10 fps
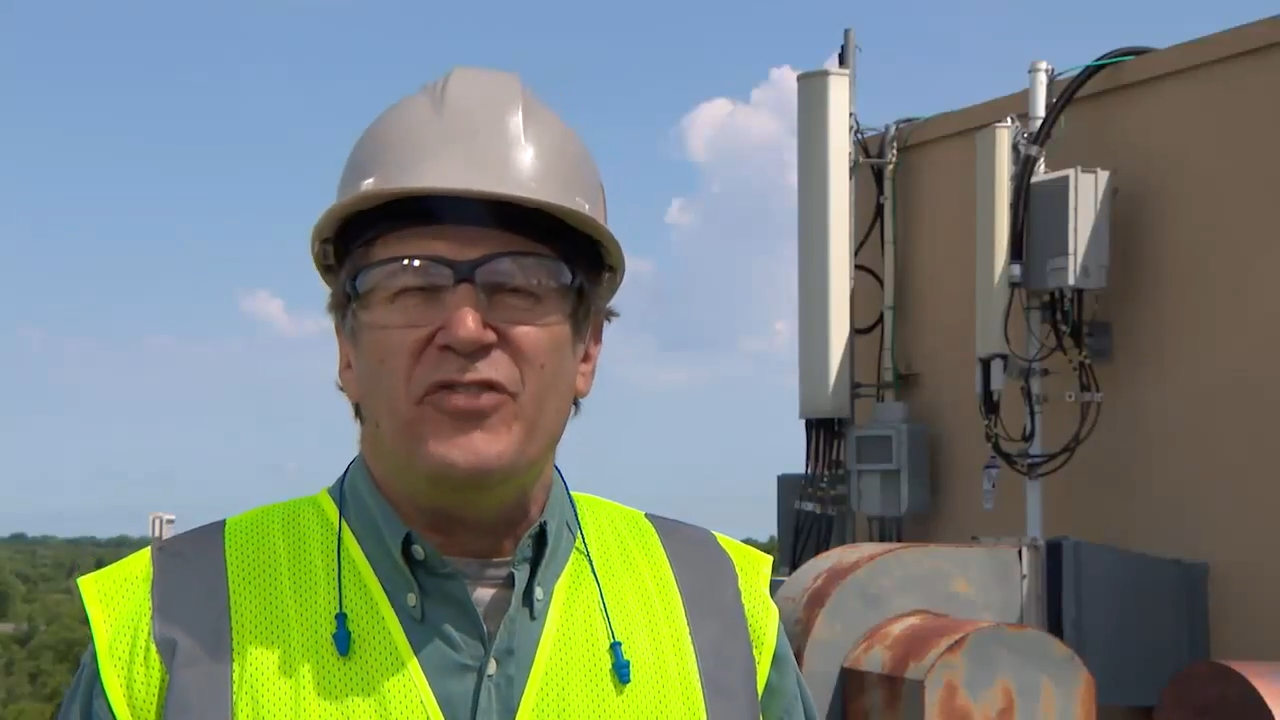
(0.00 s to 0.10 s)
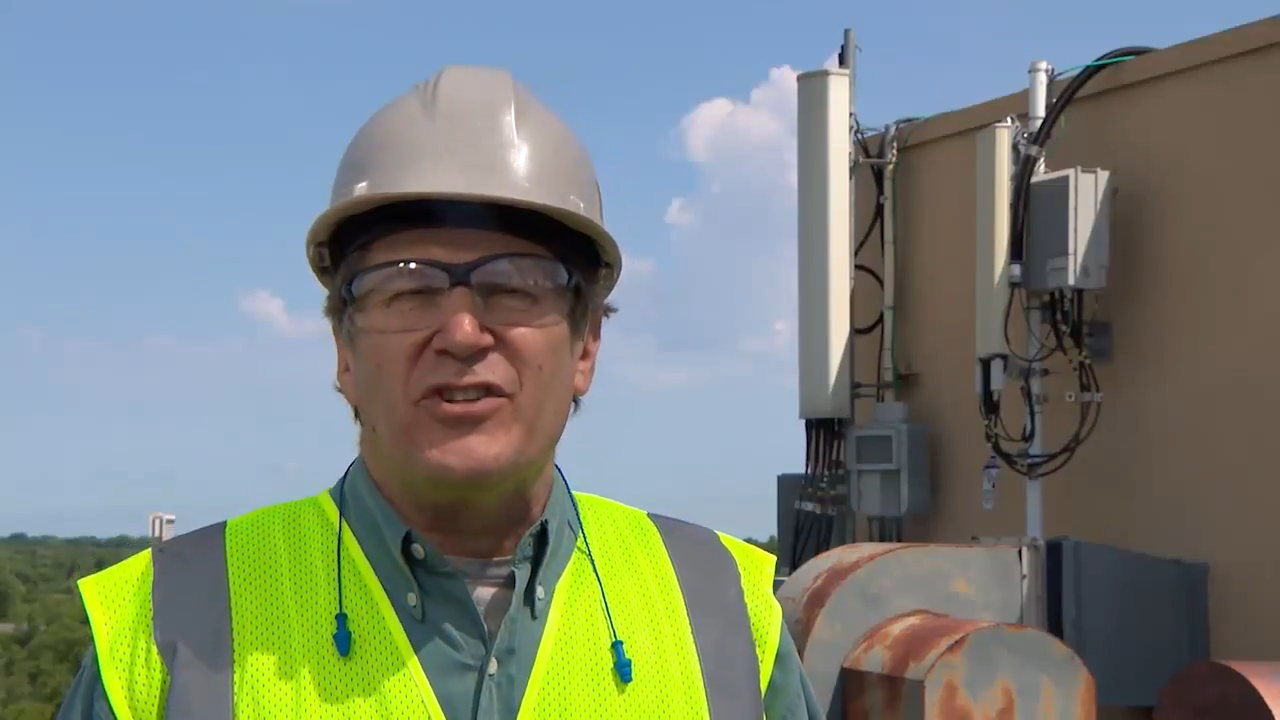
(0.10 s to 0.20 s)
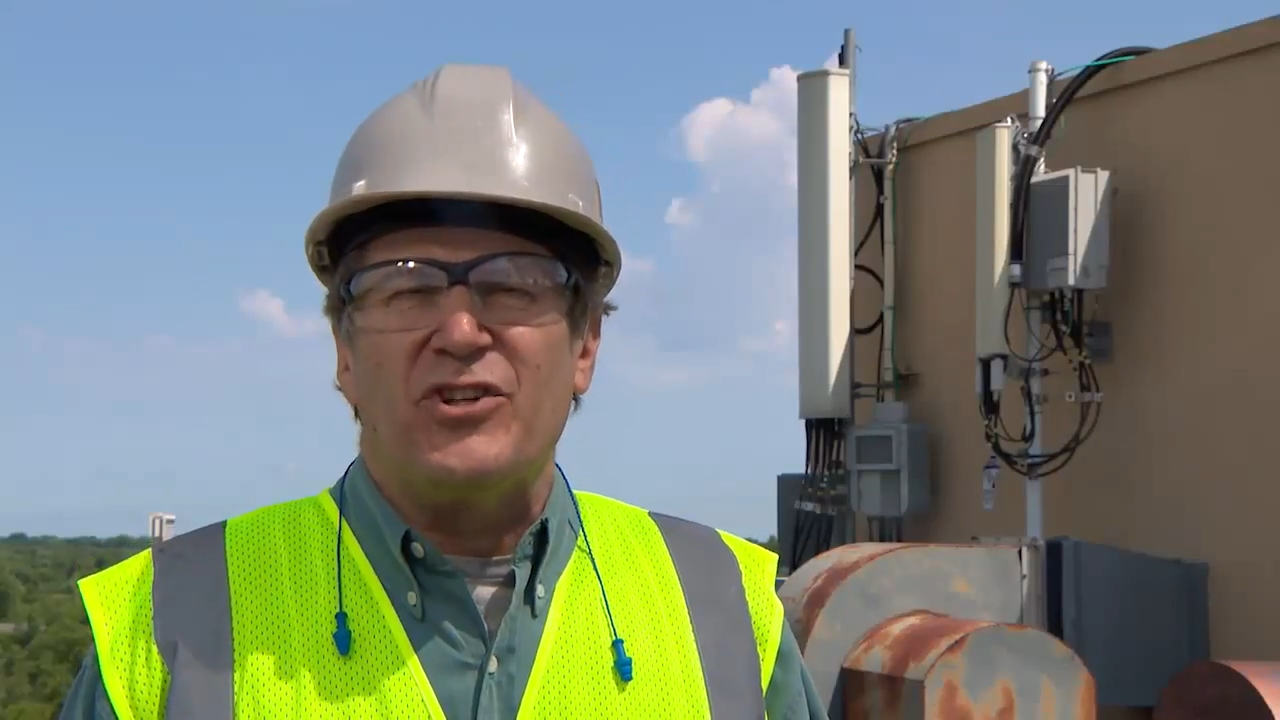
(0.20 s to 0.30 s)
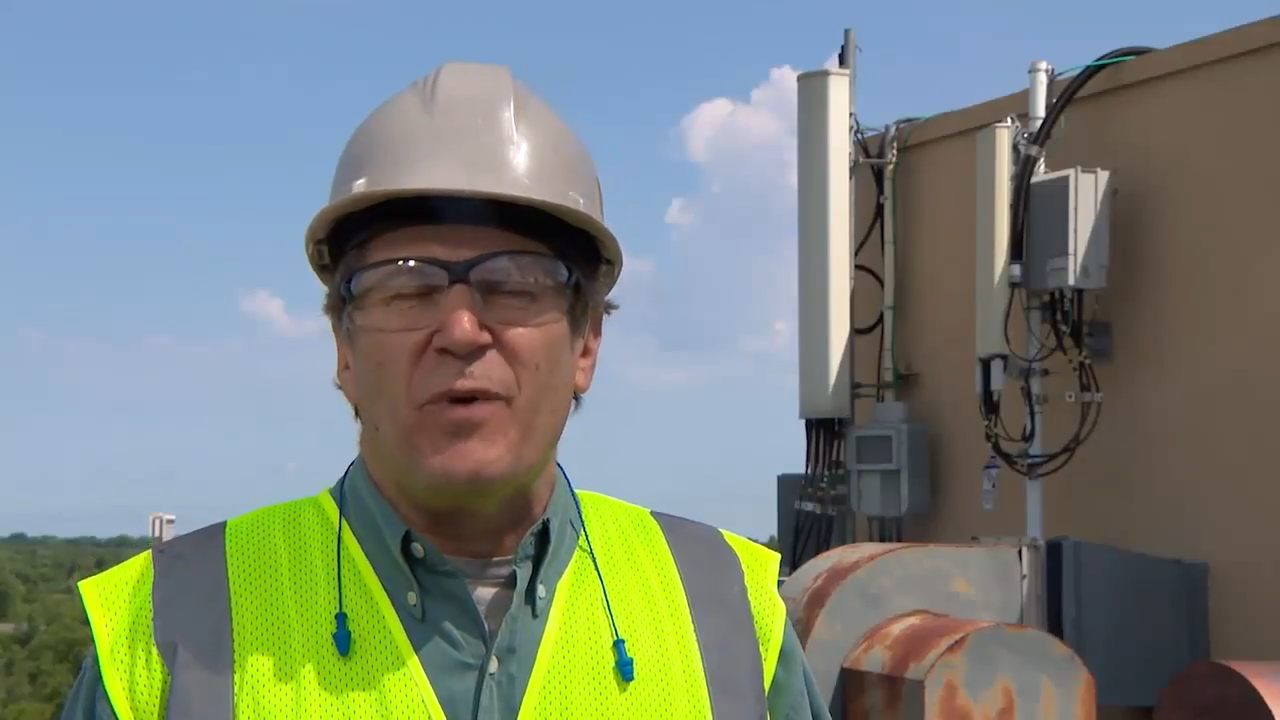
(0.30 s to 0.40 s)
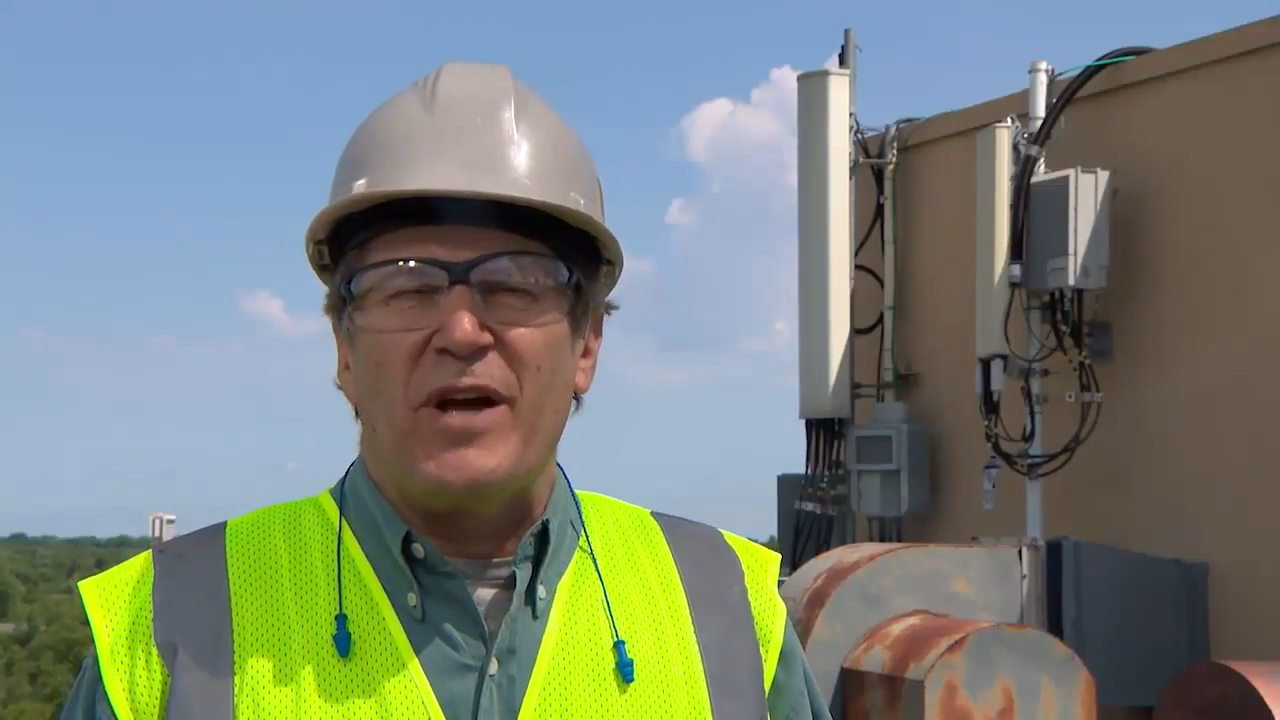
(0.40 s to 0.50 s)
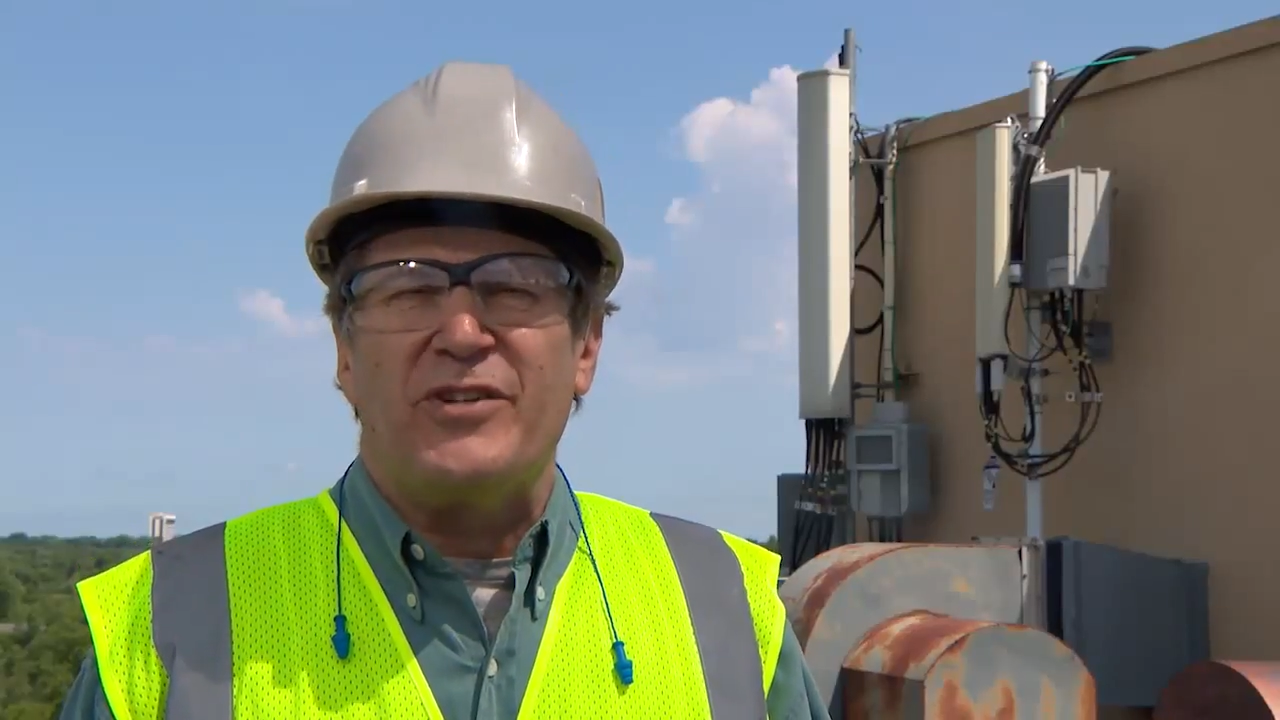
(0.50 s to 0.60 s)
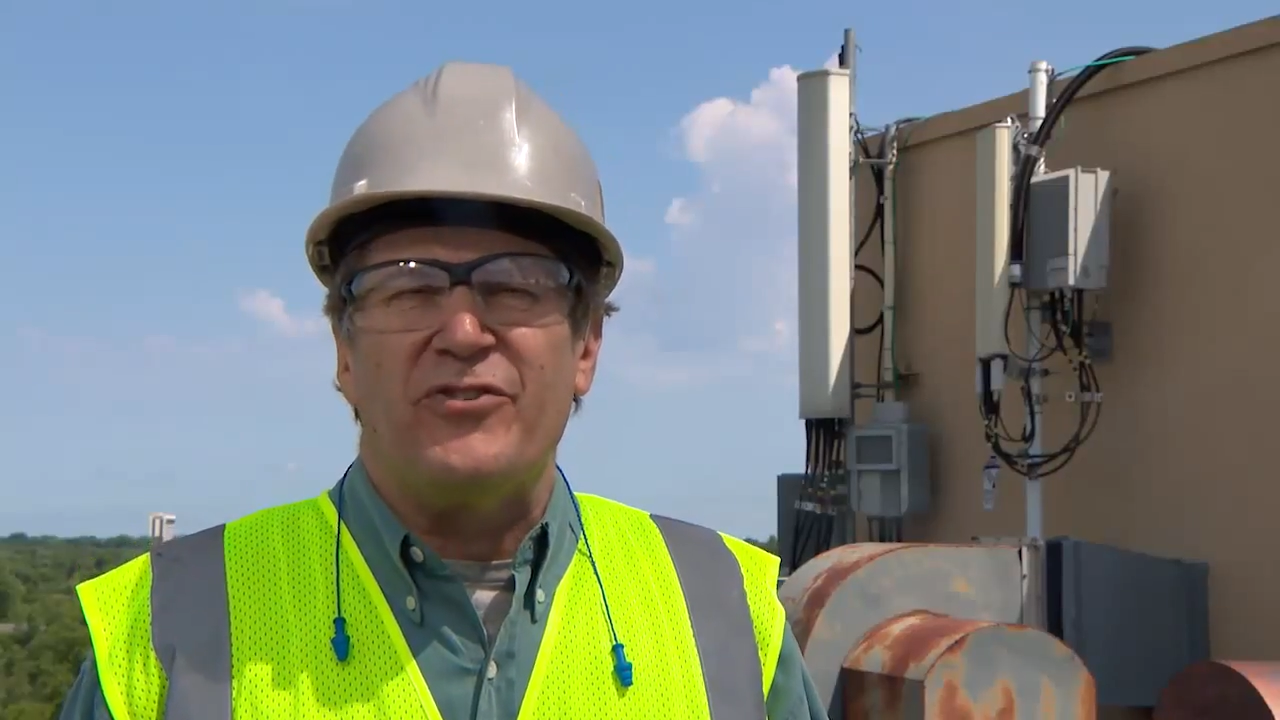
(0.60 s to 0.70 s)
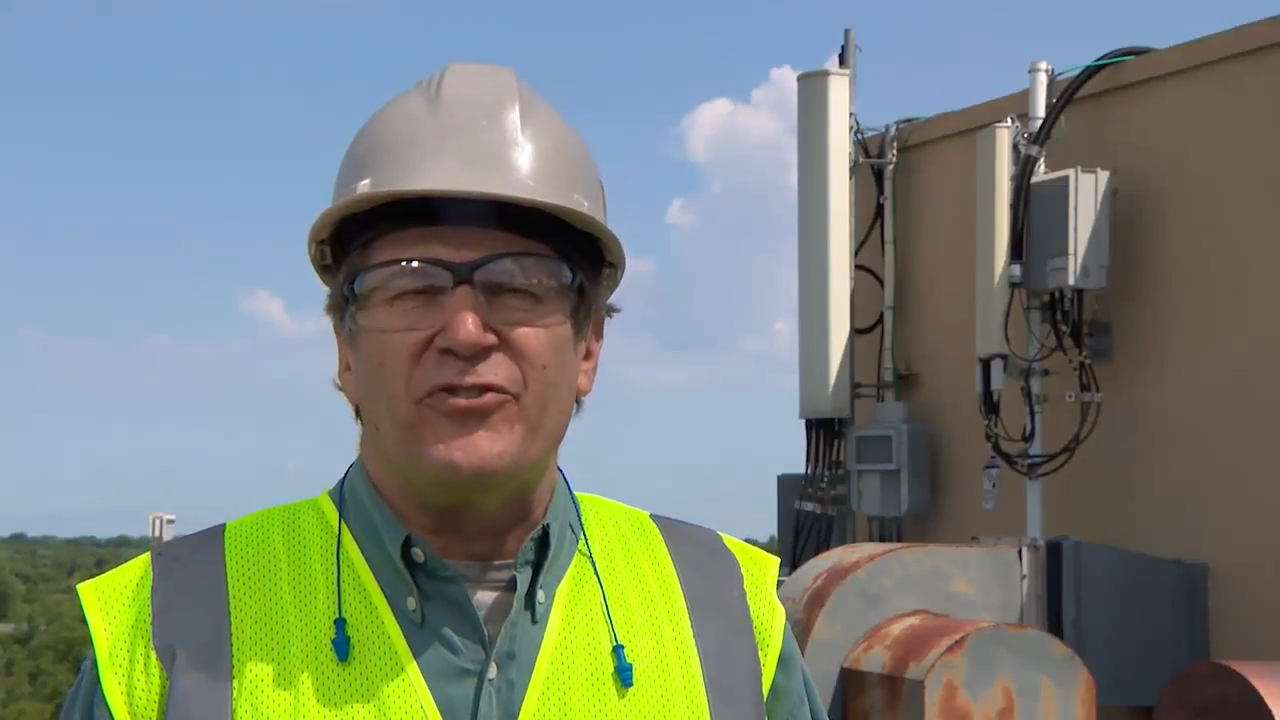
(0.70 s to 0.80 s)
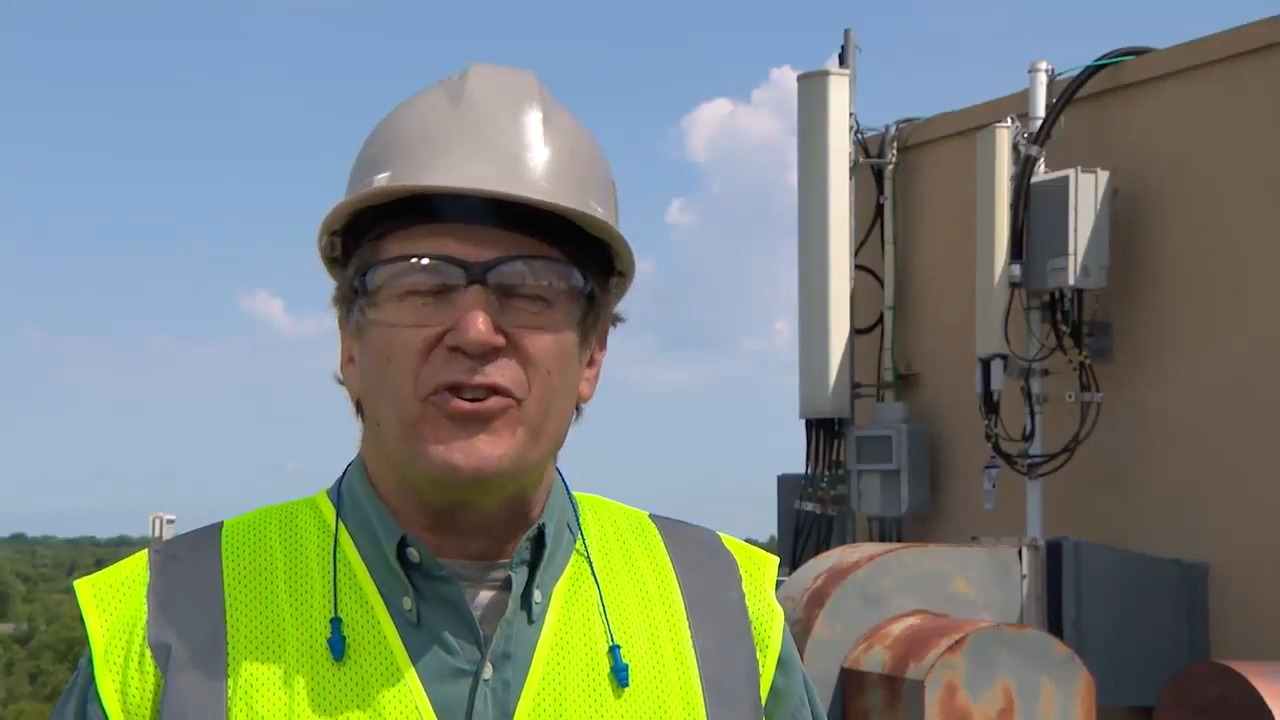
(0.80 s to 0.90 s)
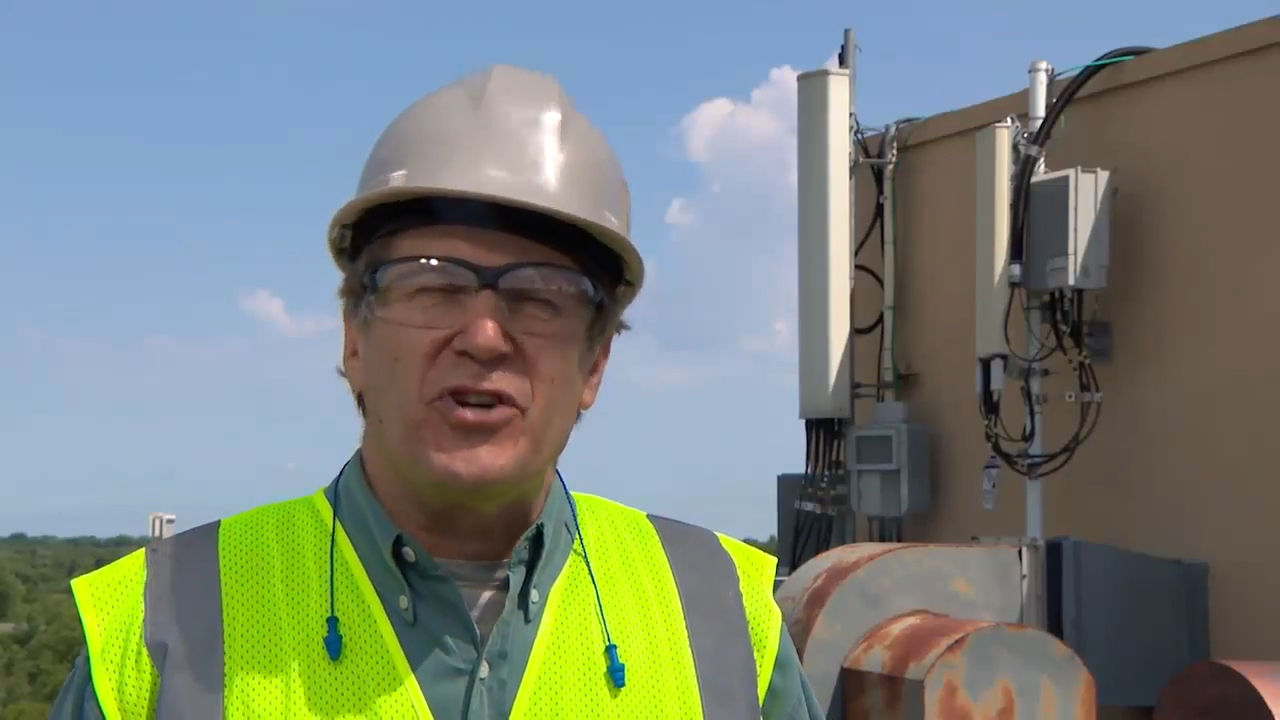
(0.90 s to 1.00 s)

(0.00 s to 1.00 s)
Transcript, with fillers: situations,